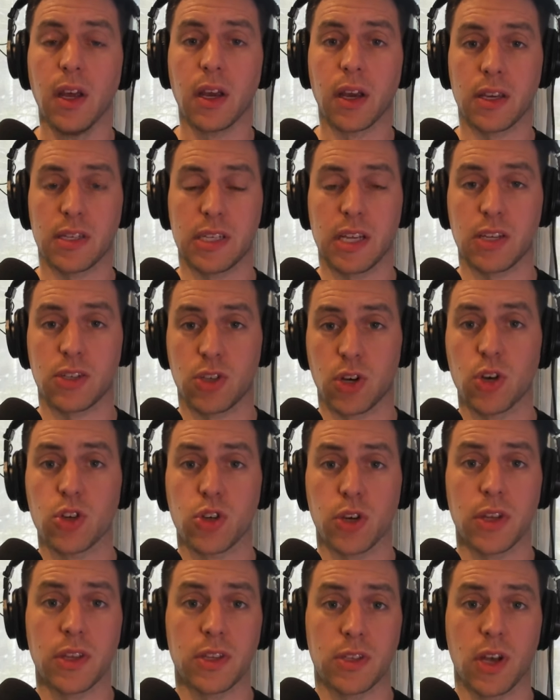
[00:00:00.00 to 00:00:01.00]
because he had
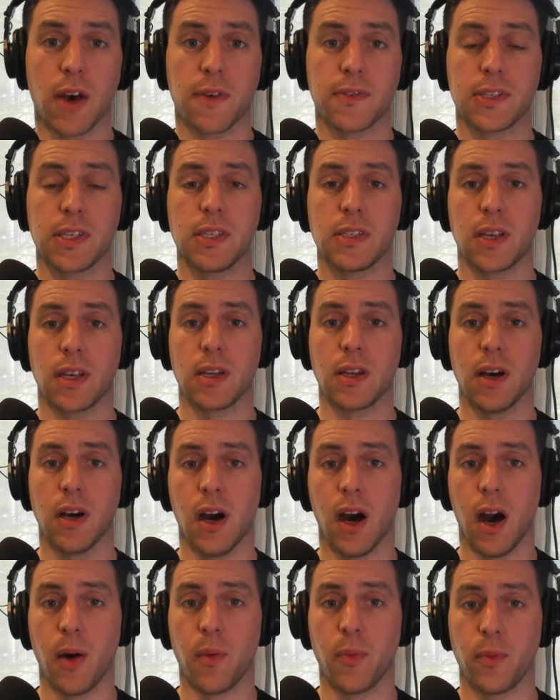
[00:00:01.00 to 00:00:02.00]
surgery this
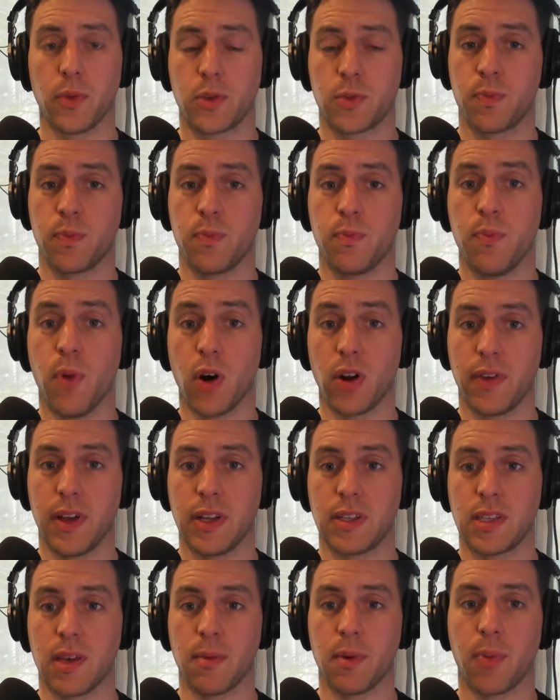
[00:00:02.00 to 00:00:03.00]
offseason, which
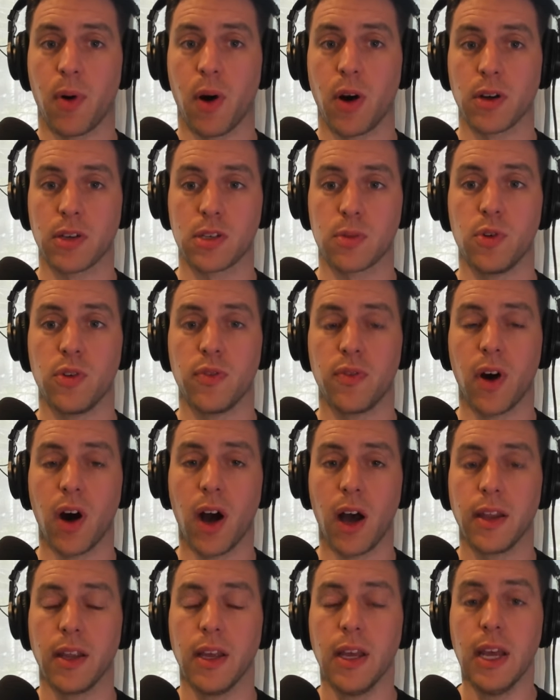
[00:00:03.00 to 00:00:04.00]
motivates them in part to move
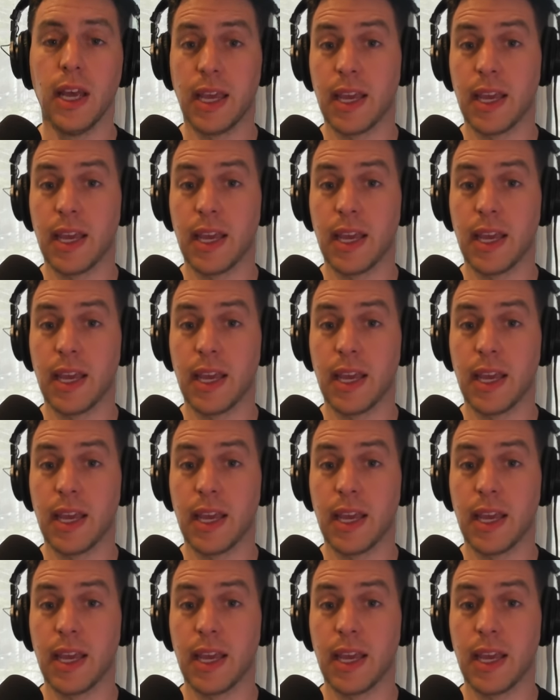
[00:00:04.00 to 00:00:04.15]
on.